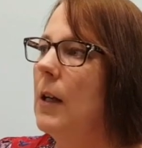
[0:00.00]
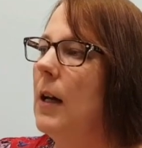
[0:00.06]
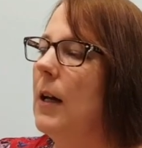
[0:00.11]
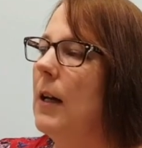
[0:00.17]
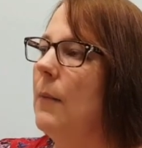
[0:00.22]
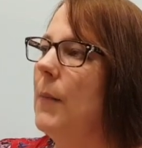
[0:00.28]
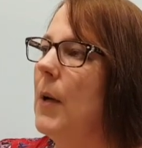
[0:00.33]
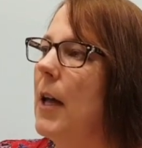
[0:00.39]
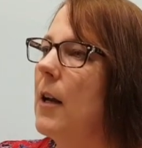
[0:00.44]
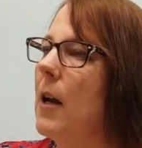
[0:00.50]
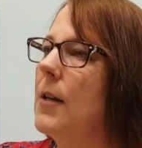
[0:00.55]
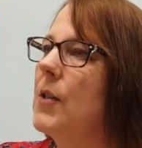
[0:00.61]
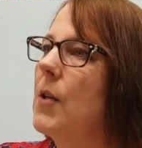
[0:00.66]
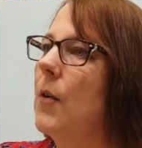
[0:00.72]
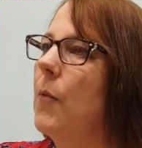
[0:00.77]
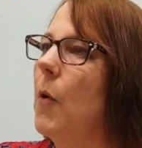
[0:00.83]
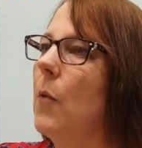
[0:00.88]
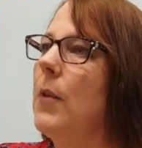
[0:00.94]
Um, and I
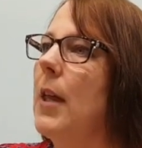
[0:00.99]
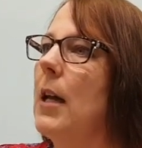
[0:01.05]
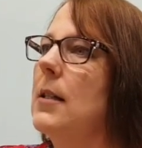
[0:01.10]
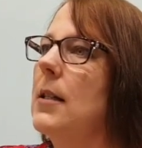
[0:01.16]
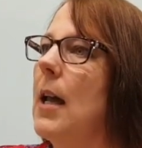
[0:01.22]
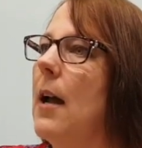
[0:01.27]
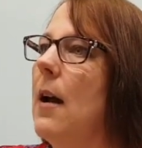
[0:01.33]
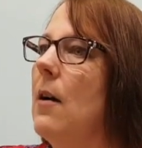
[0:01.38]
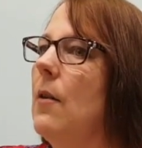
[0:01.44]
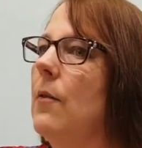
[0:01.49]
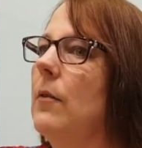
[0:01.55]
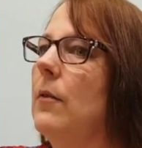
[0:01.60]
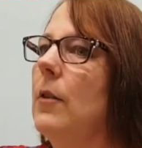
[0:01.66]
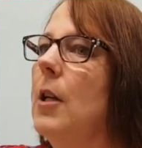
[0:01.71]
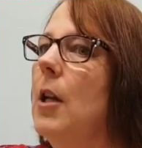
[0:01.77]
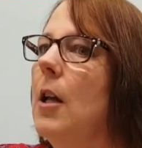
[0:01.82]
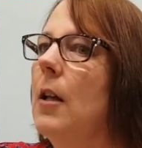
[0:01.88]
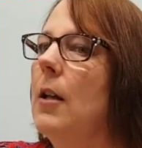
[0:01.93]
sort of wrote that down
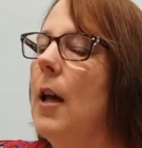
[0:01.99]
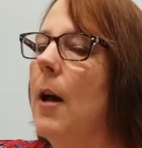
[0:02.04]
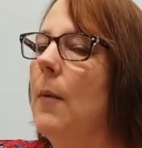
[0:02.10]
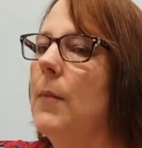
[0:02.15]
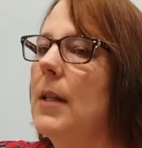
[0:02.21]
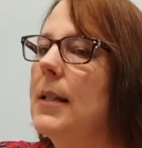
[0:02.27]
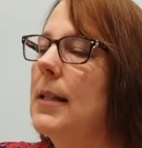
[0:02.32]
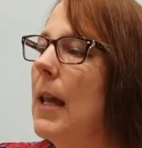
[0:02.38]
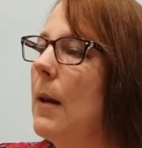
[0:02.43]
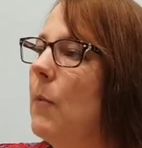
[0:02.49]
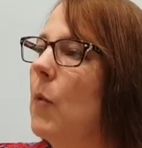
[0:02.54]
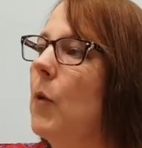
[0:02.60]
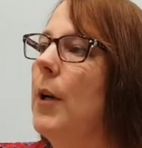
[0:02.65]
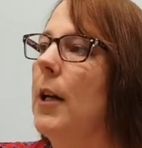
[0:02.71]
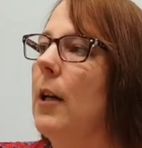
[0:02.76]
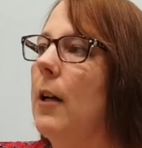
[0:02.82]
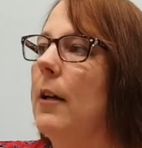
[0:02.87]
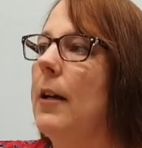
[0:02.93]
um, the same
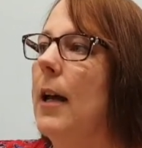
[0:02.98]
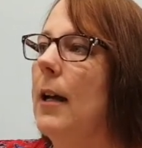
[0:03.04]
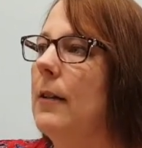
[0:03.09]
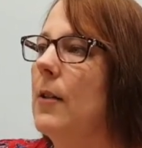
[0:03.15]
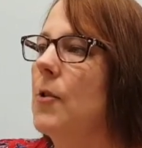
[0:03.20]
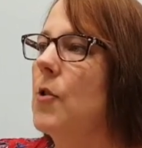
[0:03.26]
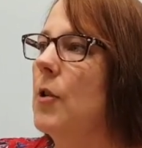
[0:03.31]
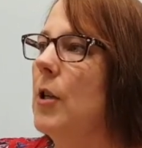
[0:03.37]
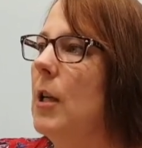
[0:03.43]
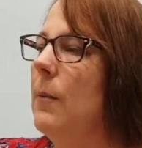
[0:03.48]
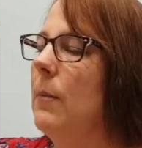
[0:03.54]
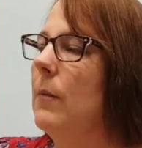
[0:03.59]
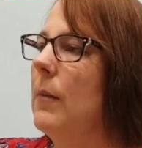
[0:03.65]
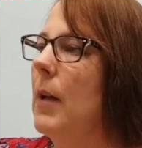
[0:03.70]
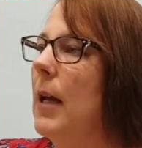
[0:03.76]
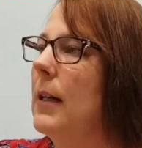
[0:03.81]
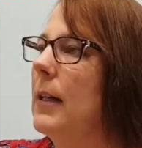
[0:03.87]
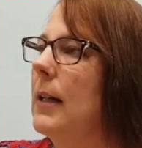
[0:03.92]
morning I'd had the dream
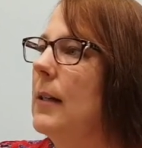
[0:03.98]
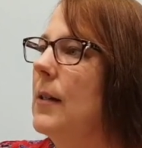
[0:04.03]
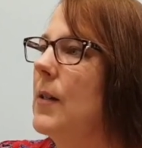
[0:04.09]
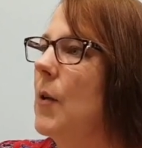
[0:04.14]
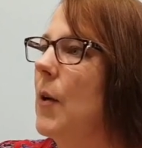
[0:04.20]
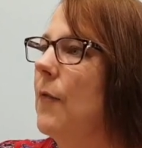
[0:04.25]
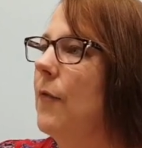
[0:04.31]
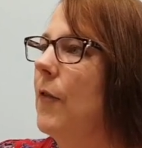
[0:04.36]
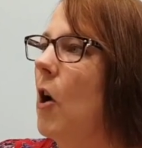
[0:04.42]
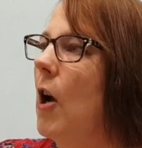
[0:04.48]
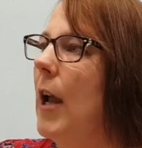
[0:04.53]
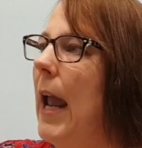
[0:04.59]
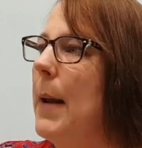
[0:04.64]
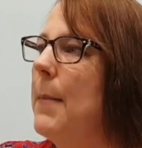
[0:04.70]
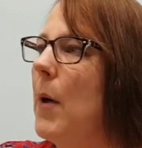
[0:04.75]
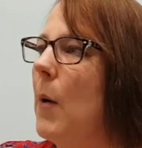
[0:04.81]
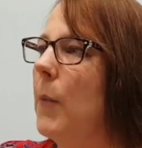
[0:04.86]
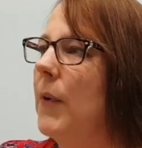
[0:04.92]
and sort of
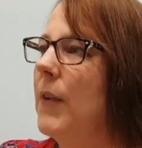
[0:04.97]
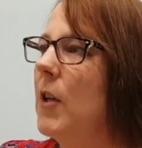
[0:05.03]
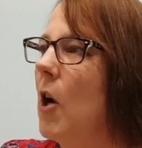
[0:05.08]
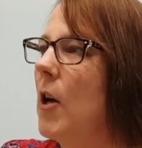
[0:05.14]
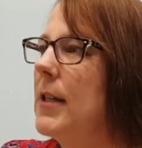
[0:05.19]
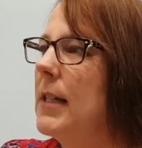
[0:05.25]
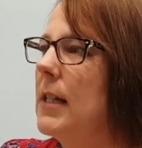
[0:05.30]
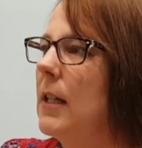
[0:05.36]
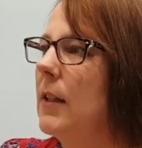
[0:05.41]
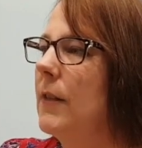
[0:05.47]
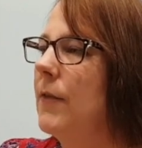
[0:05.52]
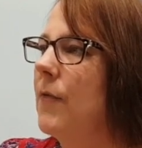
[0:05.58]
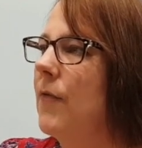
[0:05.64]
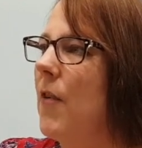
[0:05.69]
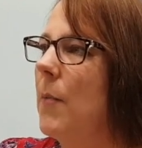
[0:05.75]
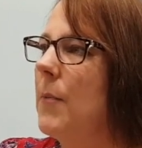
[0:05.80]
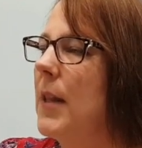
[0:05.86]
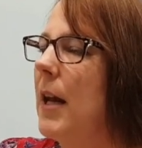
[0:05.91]
came up with the idea
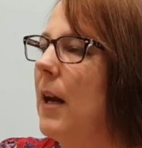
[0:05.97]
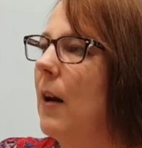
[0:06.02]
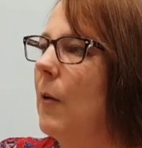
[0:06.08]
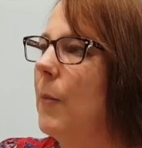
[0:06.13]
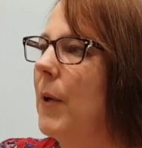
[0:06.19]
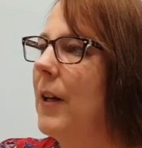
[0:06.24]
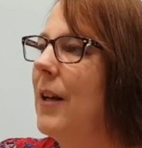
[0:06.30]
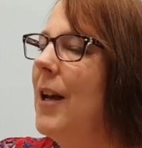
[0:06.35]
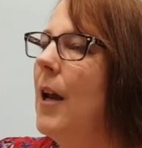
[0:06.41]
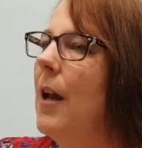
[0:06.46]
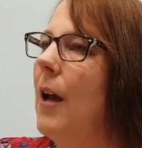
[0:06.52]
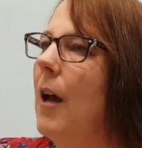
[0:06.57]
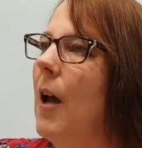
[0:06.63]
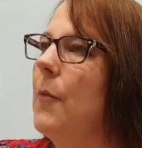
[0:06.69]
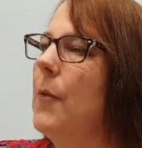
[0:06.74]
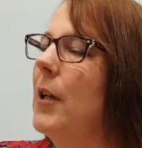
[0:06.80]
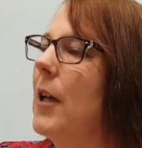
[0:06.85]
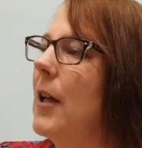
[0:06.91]
from there. But
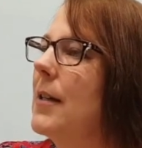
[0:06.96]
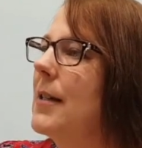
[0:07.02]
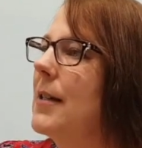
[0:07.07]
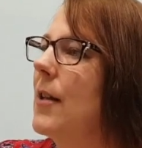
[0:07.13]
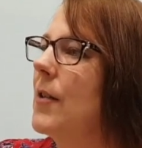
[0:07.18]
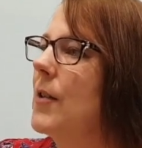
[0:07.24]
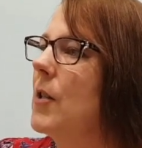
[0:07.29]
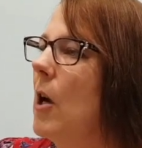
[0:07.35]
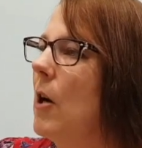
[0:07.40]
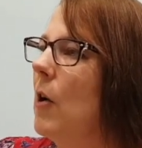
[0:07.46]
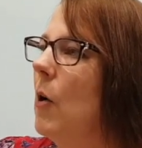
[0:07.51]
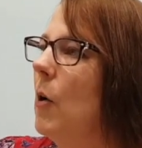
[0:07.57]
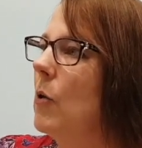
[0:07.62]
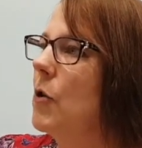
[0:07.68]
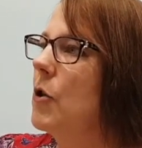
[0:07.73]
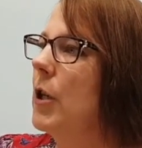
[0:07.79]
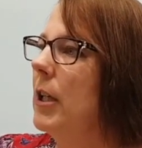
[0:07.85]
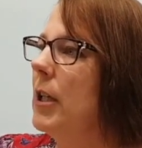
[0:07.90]
I realised there's not a
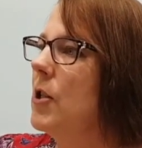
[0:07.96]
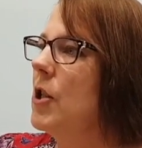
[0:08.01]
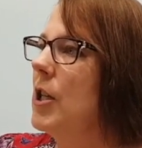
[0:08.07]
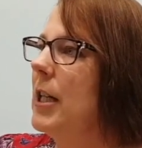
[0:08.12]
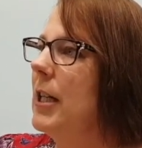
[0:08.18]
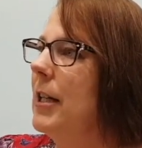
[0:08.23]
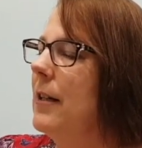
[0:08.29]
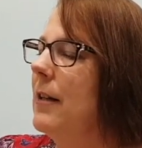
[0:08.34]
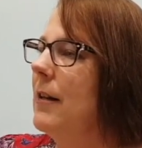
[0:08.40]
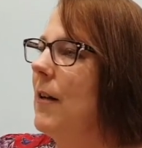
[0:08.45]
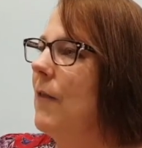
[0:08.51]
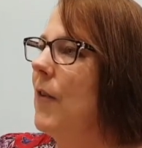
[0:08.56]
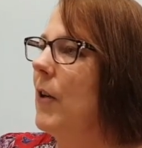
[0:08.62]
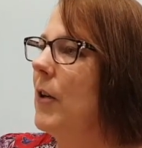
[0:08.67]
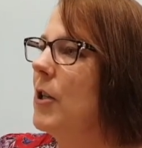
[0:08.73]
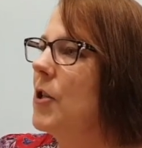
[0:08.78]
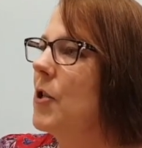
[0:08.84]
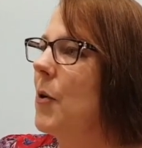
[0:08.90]
whole trilogy in a
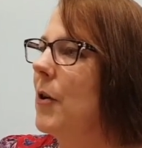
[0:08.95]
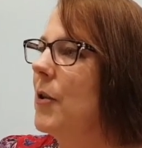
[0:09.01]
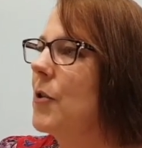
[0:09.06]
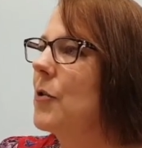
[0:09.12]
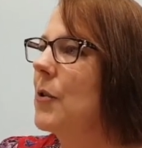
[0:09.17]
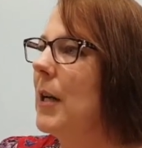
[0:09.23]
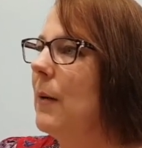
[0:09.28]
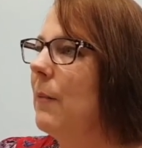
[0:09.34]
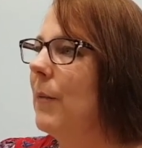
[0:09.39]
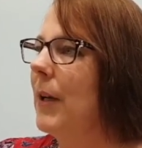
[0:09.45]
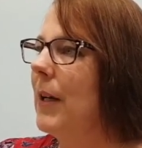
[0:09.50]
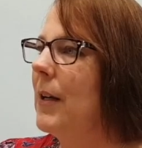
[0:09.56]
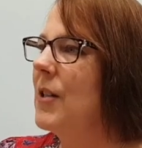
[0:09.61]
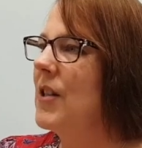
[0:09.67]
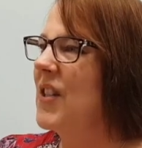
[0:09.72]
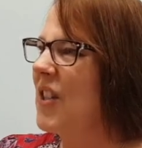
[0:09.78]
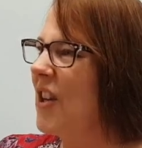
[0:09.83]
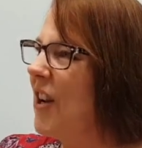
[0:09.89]
very short dream, but
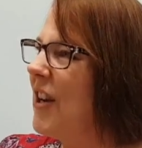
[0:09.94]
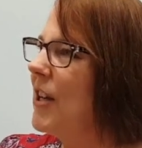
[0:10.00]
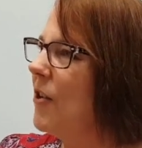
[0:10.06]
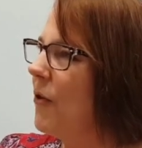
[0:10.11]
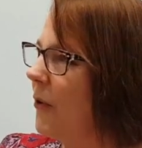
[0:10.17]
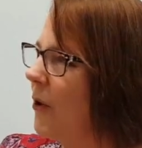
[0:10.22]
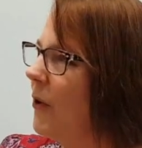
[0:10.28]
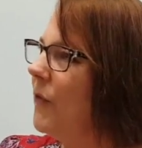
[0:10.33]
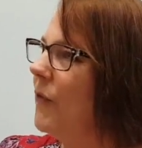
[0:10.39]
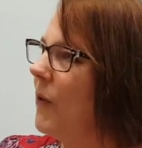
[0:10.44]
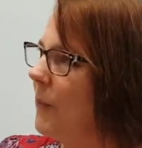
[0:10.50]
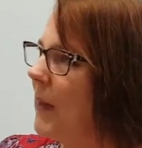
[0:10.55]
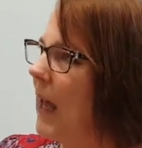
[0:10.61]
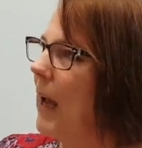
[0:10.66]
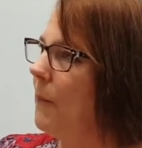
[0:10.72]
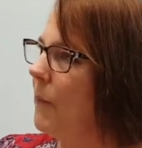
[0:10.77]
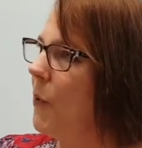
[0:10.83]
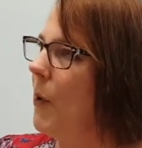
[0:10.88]
it just it grew from
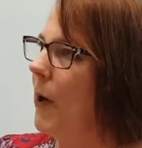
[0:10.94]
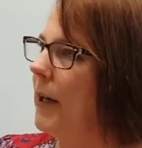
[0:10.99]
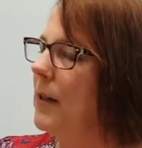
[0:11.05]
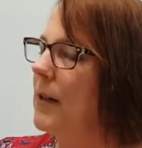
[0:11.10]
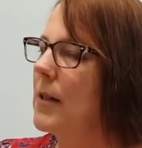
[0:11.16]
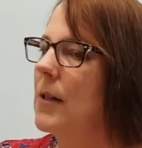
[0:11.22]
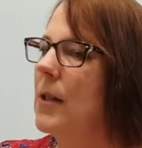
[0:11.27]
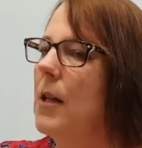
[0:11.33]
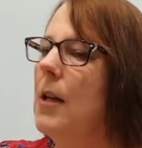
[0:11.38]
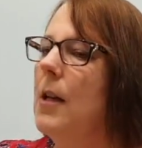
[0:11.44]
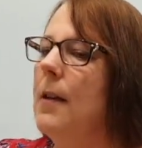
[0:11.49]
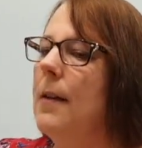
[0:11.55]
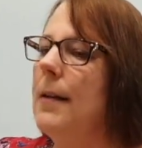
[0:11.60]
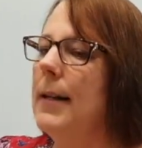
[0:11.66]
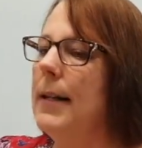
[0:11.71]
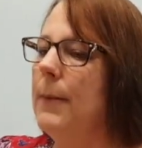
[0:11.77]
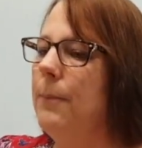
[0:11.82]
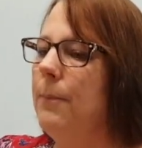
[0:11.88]
that point.
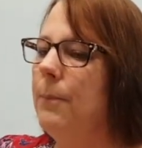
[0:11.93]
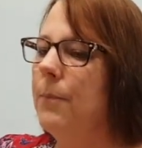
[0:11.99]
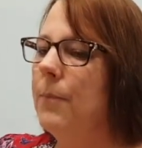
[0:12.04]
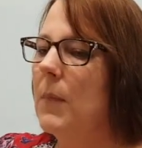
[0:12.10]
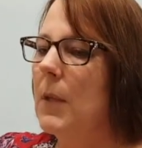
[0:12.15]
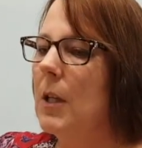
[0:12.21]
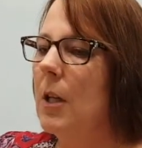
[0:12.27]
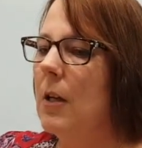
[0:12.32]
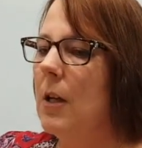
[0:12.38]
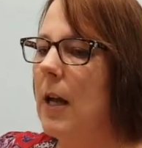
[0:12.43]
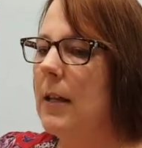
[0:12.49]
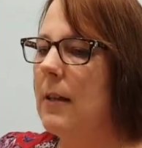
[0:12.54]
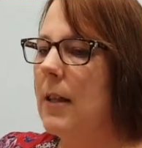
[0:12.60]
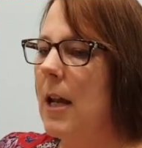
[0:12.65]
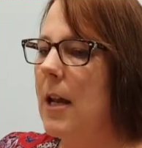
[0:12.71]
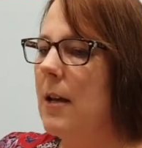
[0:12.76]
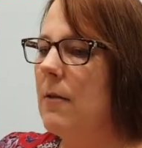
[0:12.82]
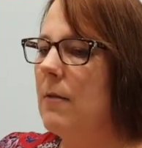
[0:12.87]
Um,
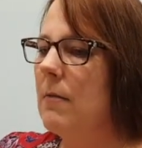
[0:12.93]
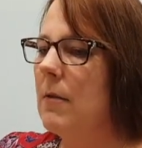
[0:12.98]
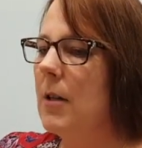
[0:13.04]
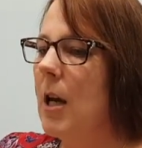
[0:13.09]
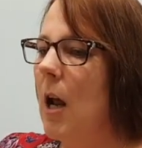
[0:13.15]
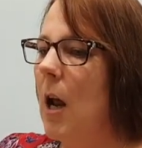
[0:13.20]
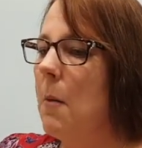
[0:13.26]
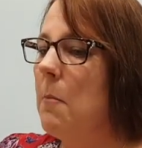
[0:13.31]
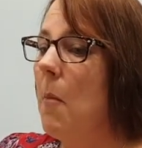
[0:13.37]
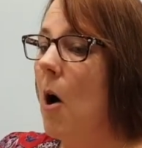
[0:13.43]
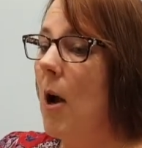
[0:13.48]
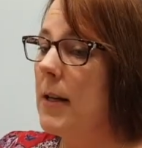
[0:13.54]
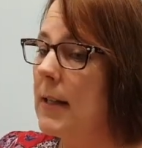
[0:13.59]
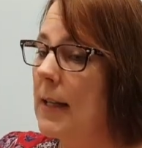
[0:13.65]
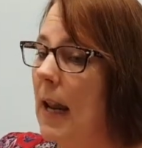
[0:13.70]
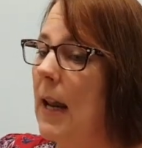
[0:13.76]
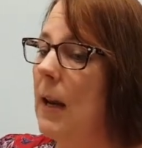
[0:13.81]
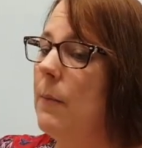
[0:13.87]
and then
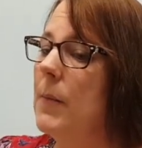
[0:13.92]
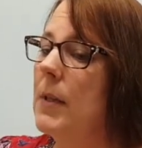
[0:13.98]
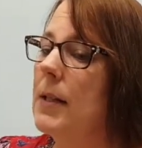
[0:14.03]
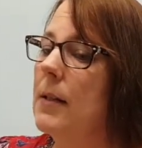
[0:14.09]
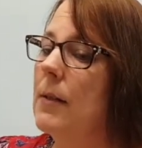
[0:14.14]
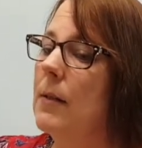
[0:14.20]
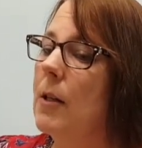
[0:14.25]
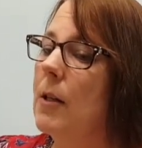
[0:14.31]
mind games